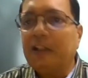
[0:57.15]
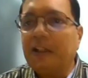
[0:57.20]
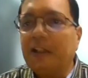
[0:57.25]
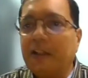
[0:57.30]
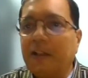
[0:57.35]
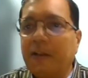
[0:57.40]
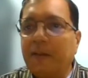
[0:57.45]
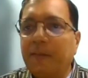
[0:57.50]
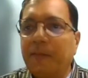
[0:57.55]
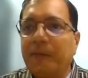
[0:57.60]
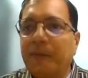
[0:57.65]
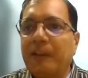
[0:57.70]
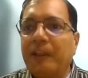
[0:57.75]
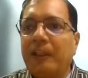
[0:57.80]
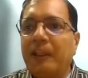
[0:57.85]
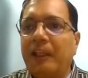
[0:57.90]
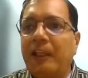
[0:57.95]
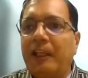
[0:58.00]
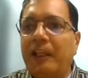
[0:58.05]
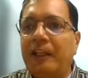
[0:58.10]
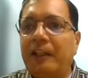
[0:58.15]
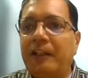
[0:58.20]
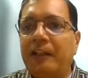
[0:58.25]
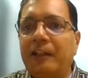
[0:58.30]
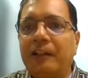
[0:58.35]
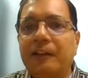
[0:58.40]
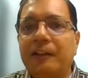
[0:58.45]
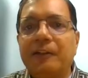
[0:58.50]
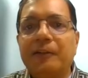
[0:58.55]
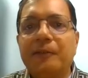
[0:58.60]
I'm
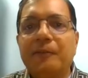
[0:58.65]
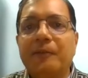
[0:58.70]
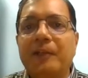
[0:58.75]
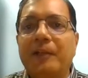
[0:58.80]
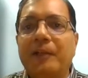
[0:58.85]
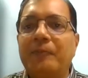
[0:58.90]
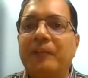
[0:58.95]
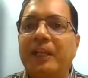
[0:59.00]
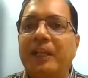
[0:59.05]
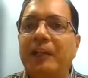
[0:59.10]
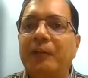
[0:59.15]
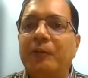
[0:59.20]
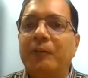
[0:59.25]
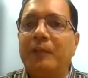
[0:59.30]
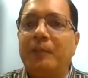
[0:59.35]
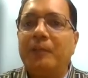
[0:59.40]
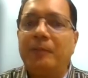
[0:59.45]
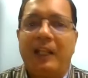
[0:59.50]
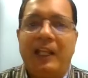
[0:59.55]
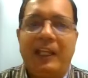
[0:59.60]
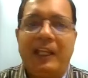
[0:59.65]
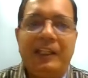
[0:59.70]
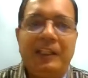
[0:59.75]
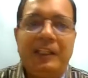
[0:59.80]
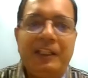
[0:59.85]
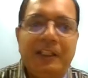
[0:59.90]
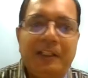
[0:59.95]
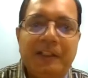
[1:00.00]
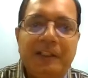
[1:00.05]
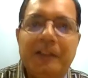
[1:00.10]
trying to
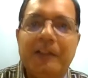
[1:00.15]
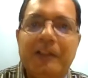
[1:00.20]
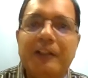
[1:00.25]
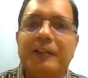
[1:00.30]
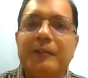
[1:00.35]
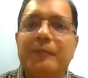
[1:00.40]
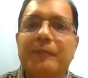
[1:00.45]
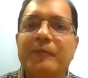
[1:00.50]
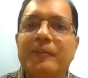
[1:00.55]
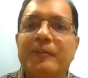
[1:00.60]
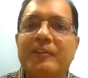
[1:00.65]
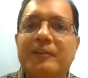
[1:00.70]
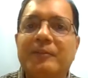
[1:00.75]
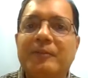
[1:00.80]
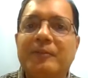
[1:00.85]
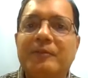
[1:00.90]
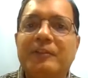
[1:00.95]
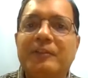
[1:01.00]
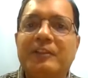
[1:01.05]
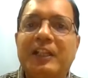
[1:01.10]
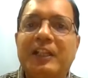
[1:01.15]
apply some of the